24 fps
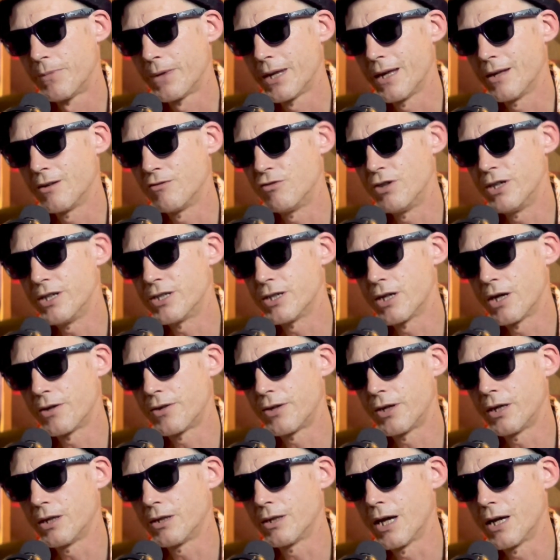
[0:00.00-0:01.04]
And the reason I
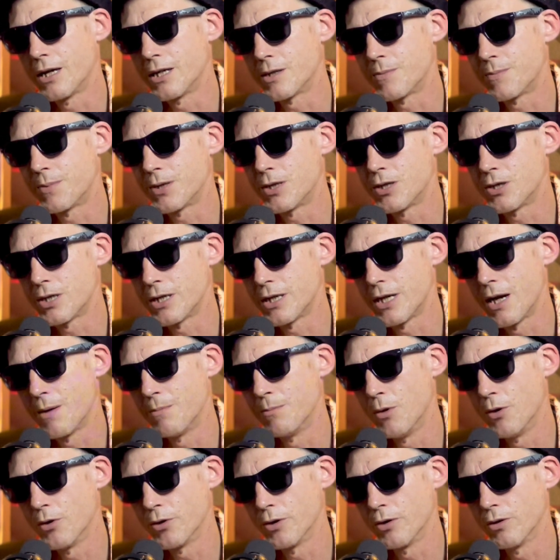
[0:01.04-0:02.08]
think that is because in our
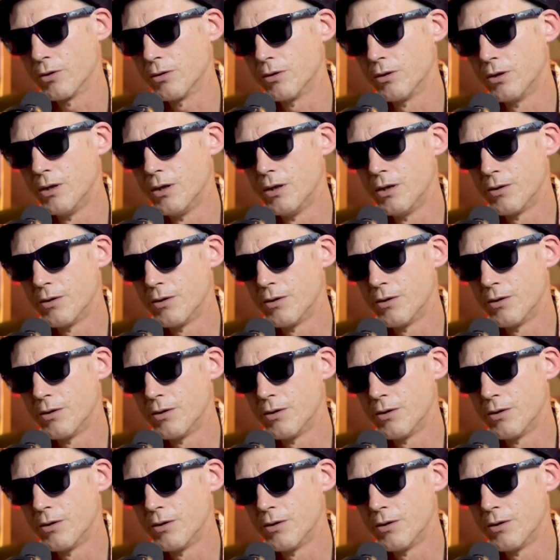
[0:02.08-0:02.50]
model,